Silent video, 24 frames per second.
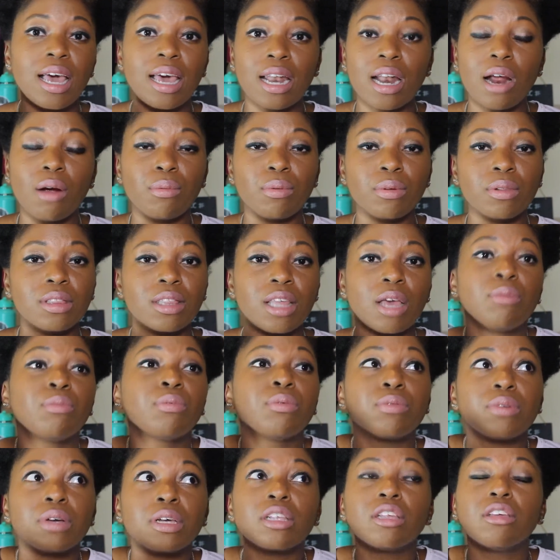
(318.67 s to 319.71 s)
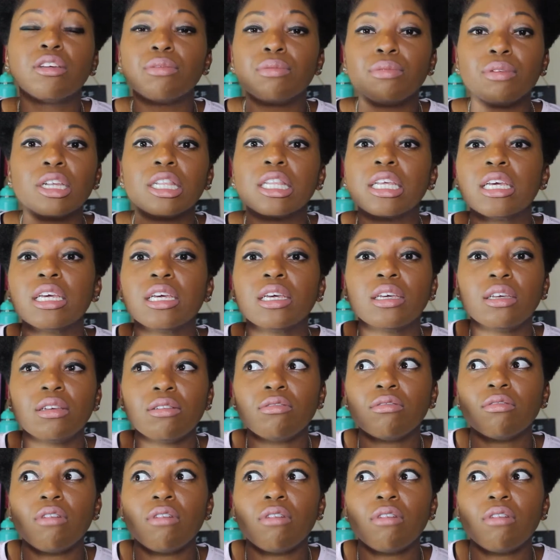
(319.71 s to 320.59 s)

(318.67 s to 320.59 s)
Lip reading: and they really